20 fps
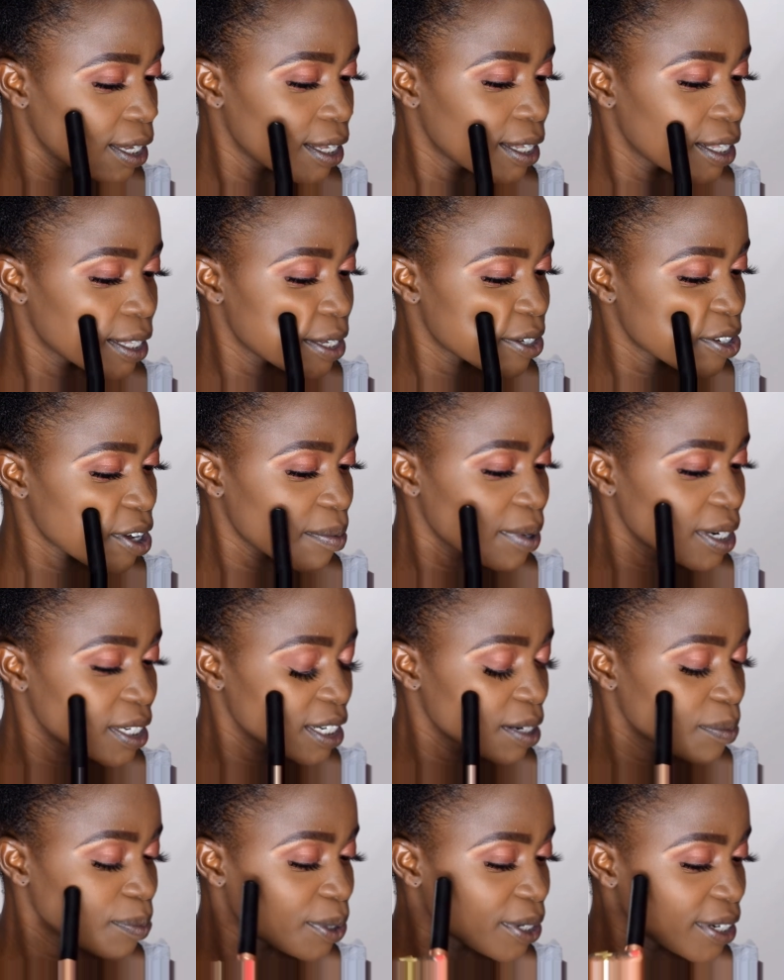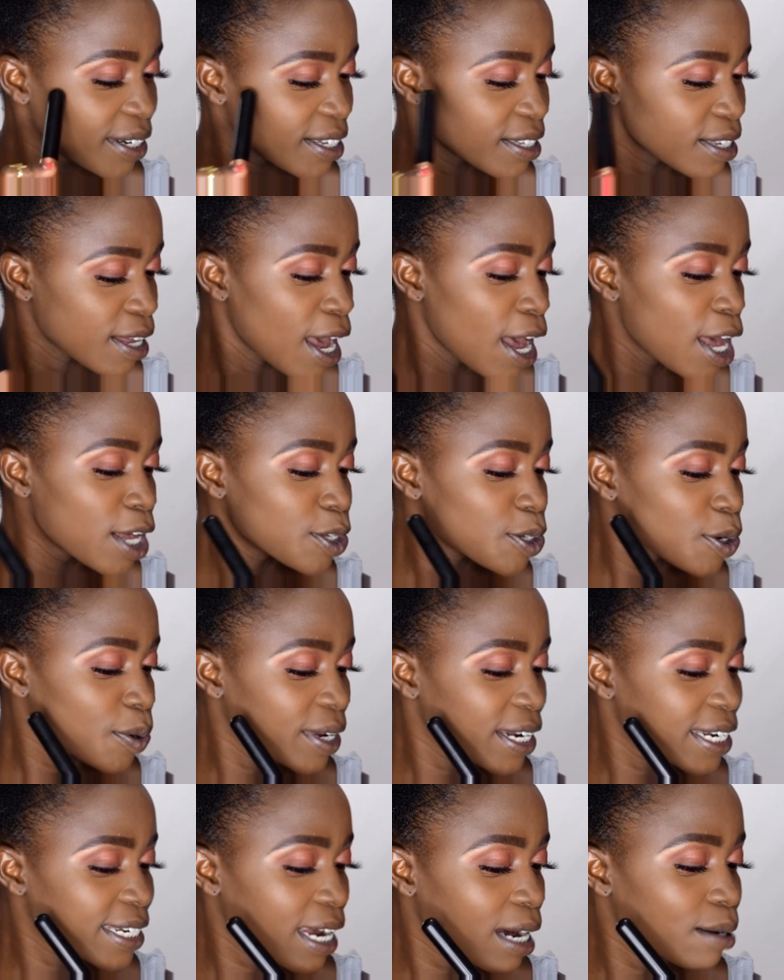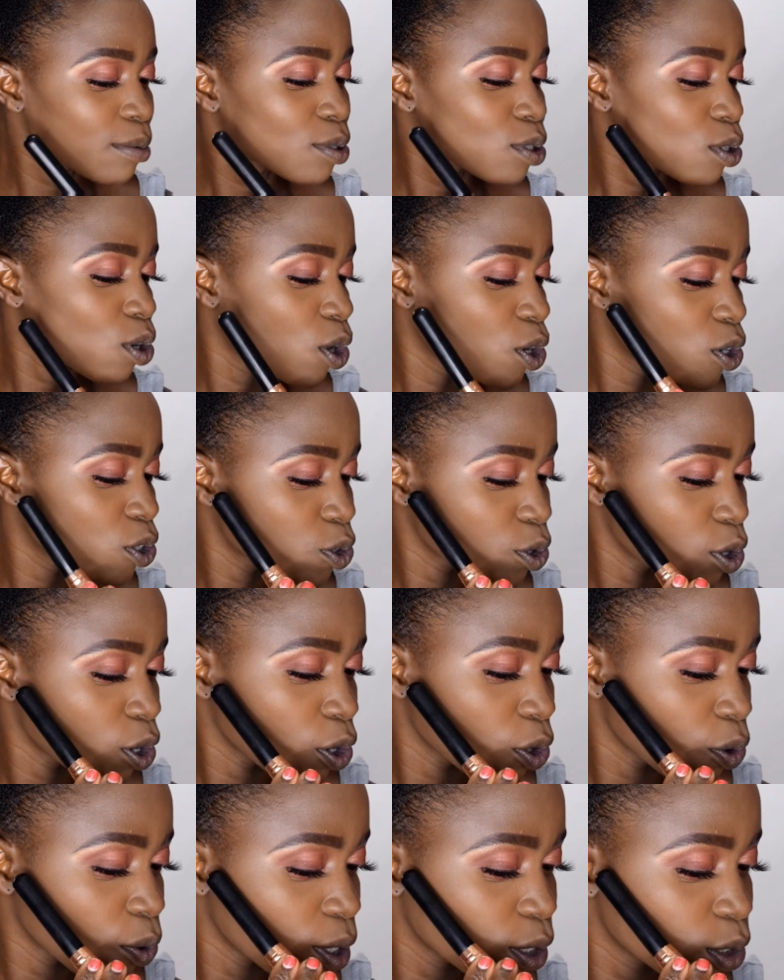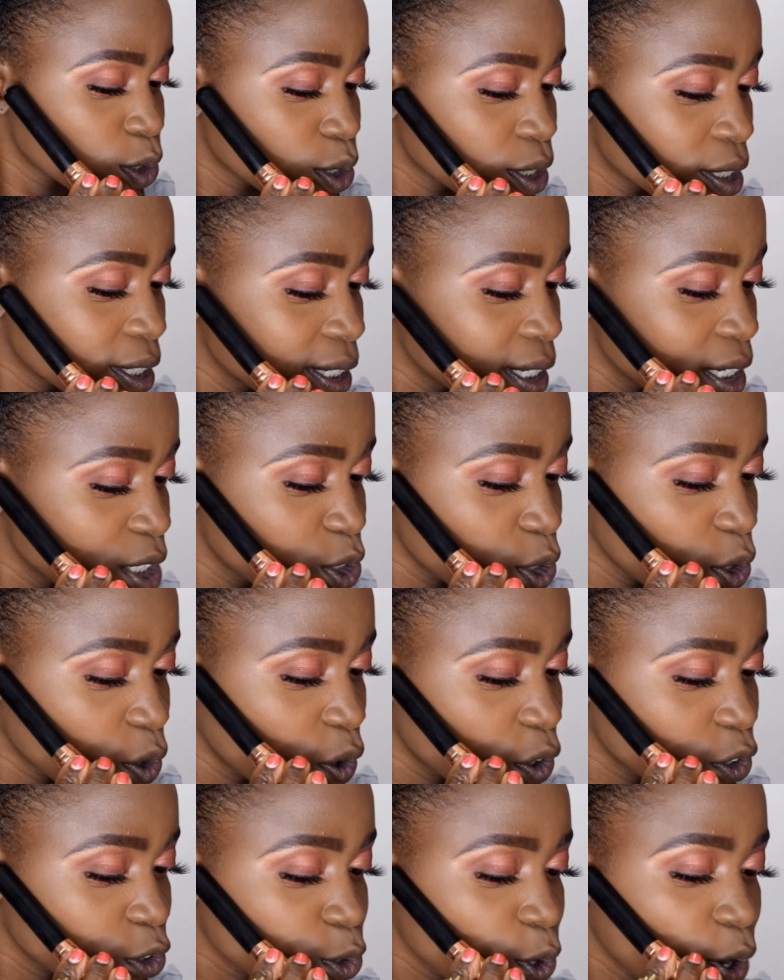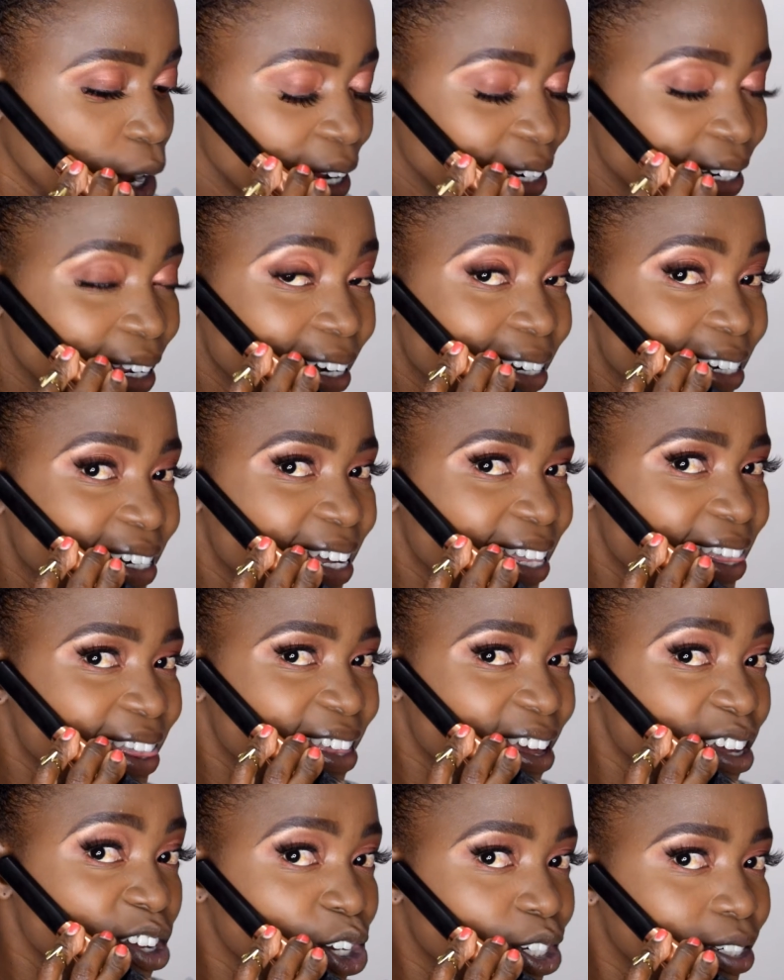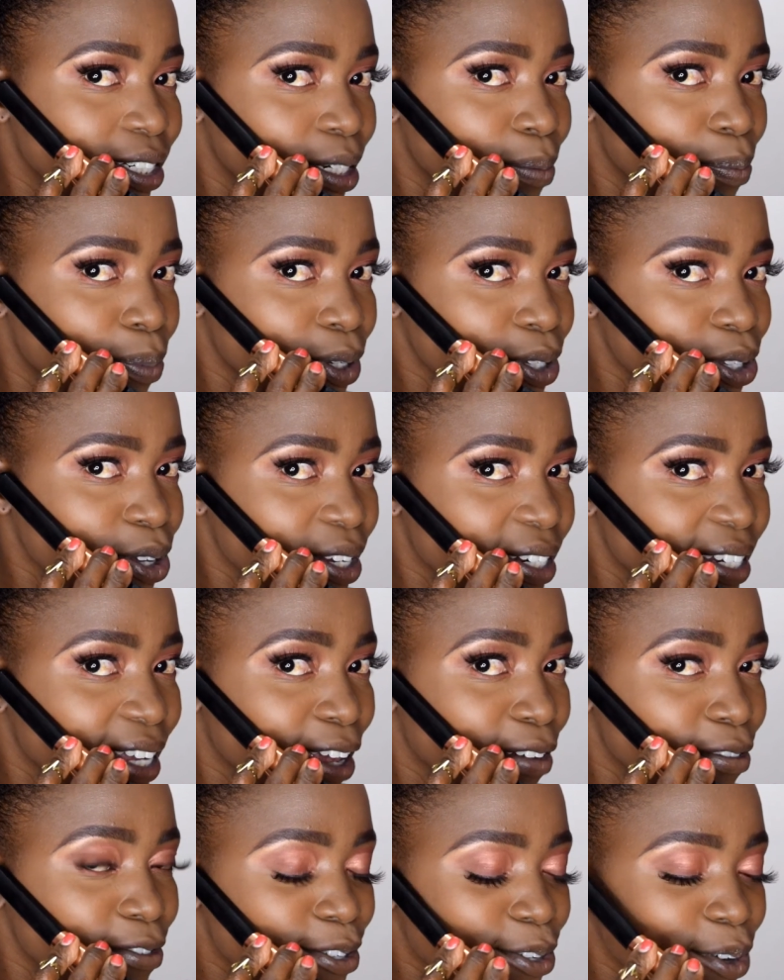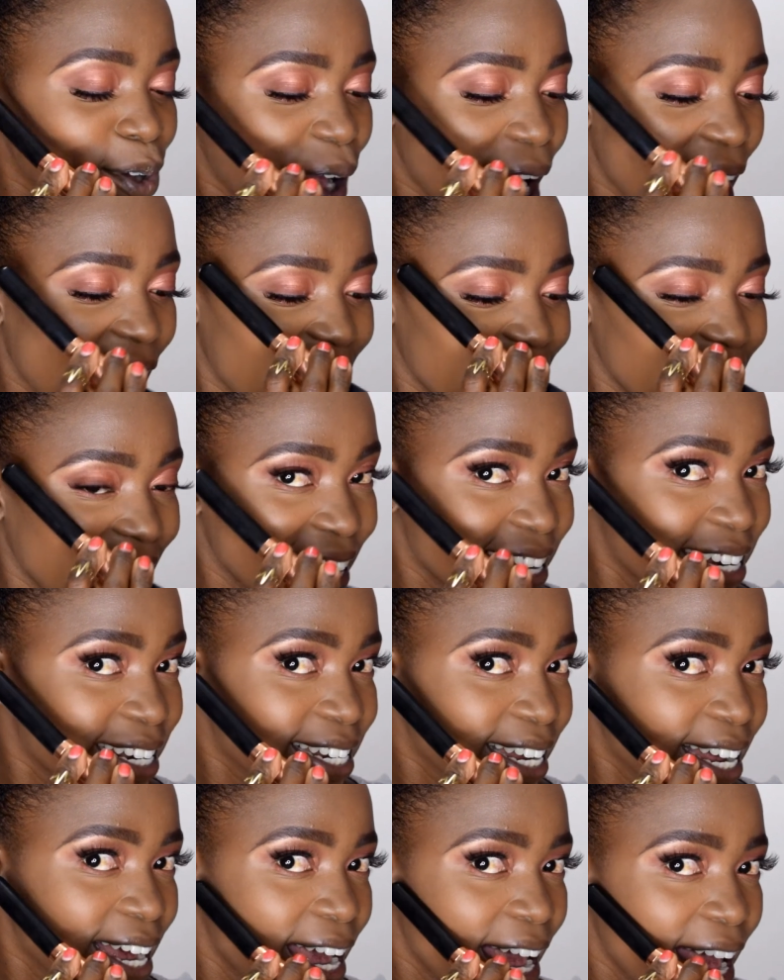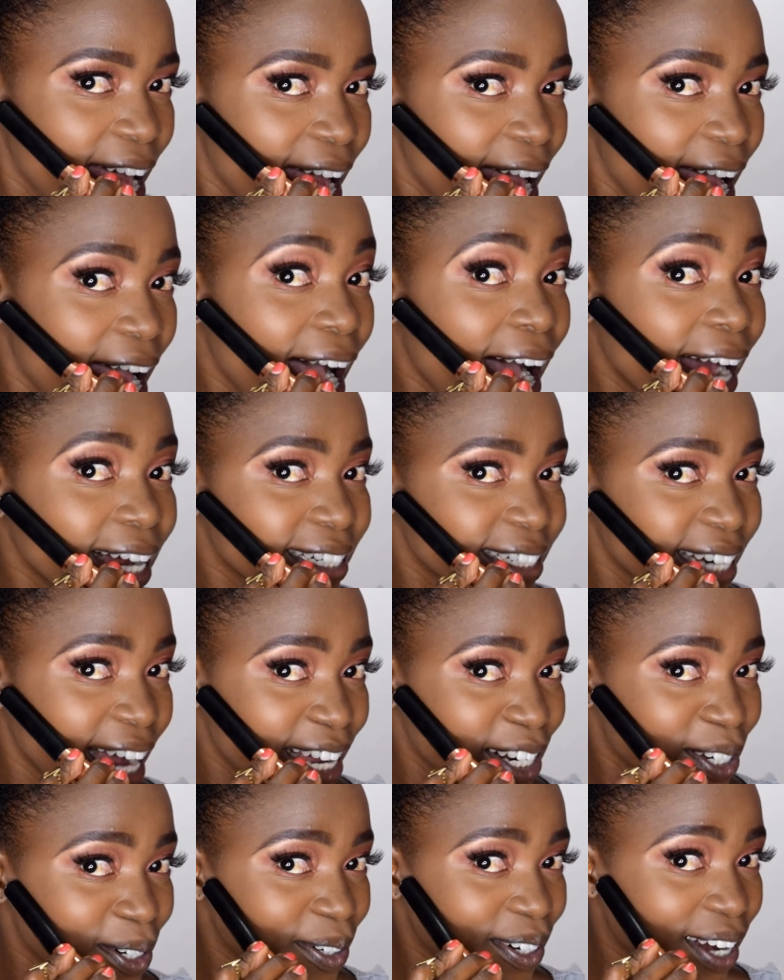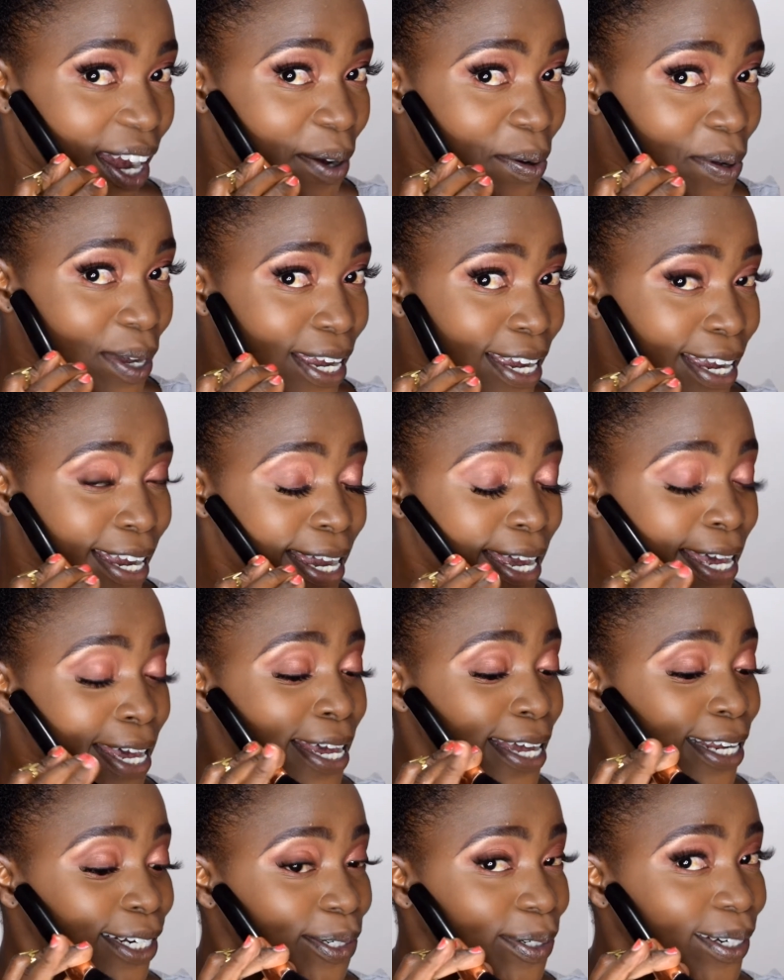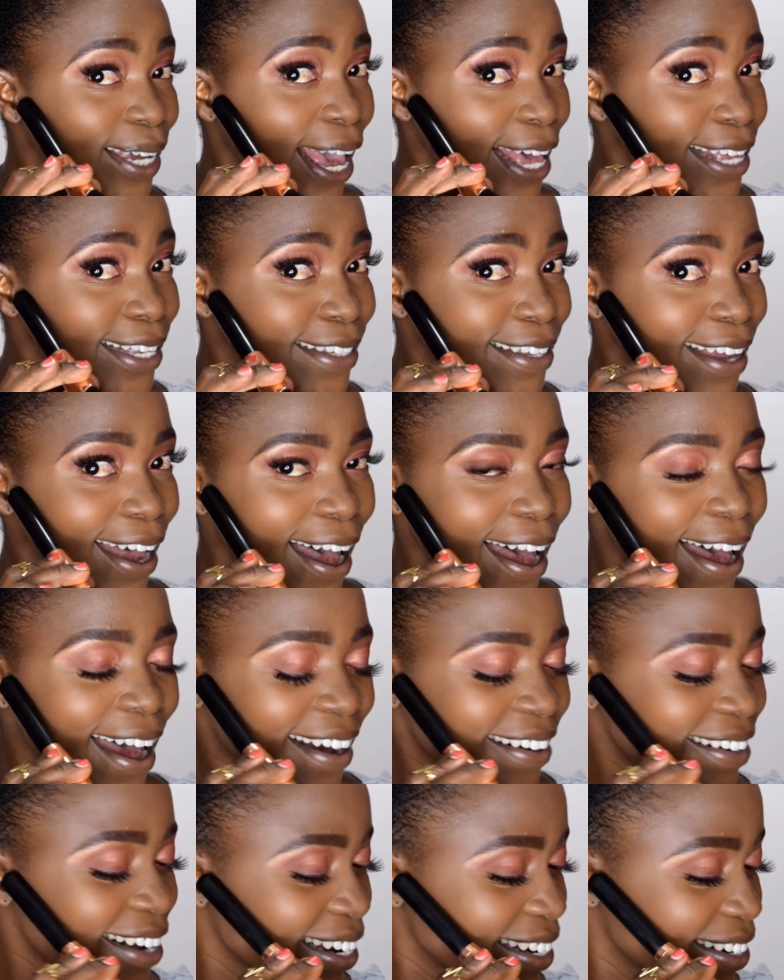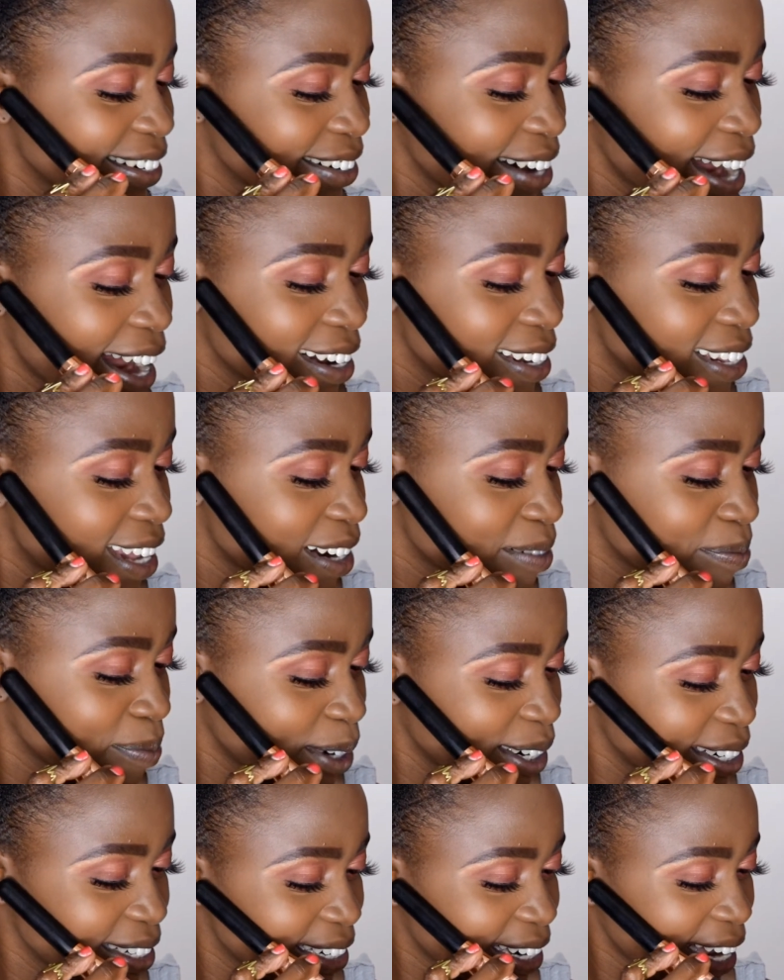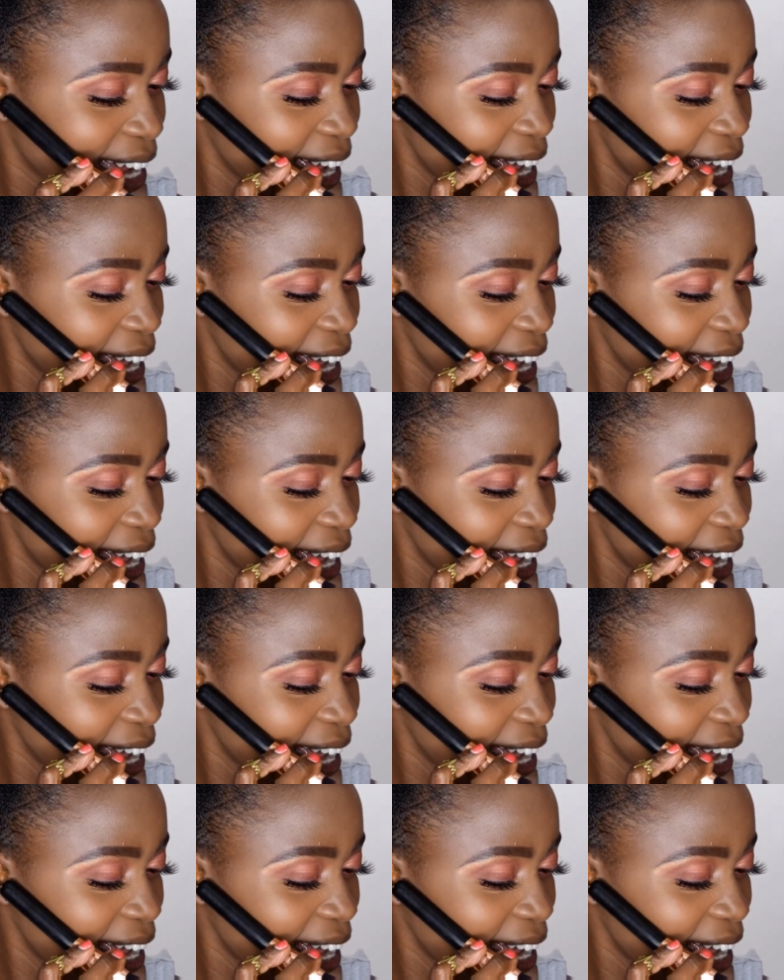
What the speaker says: this is where my cheekbone is. So when it comes to contour, you want to create your contour underneath your cheekbone, so it gives your highlight a shadow. Are we together right at that point? Yeah.